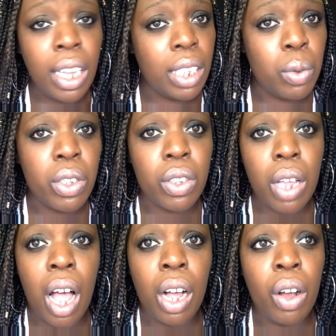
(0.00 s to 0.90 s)
It was
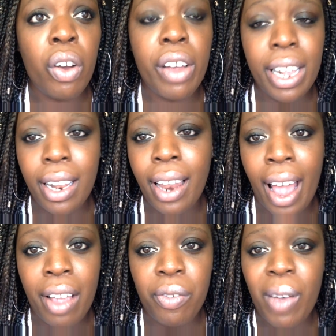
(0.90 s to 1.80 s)
a great
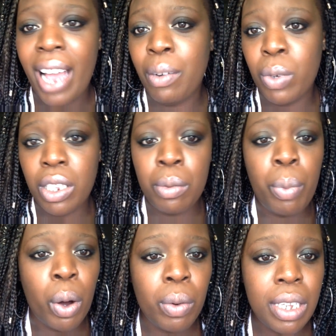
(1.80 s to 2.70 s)
life. I
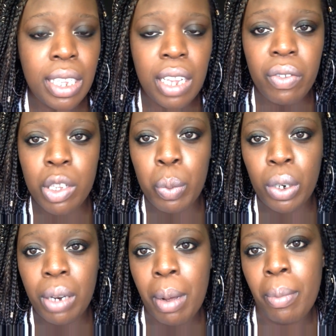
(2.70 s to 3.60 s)
wasn't born with a silver
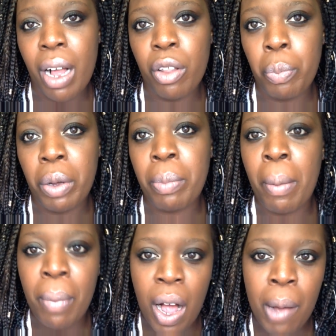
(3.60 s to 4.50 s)
spoon in my mouth, but my
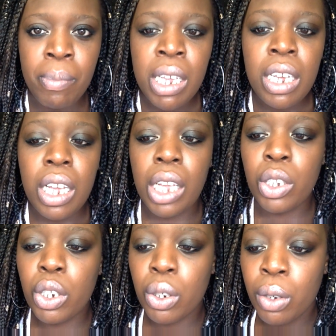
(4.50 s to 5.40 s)
mom
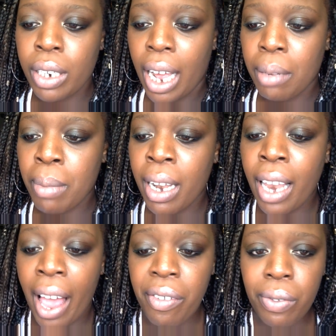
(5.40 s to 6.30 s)
ensured that my
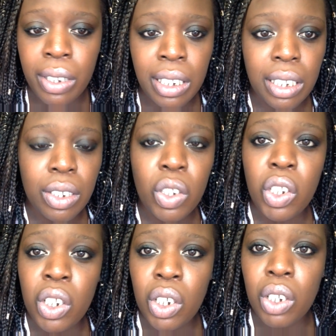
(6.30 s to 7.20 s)
life was,
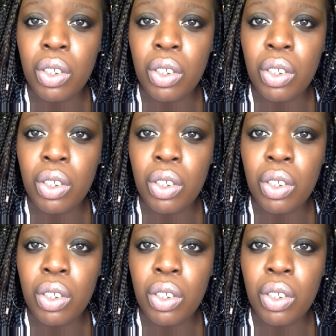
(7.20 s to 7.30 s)
she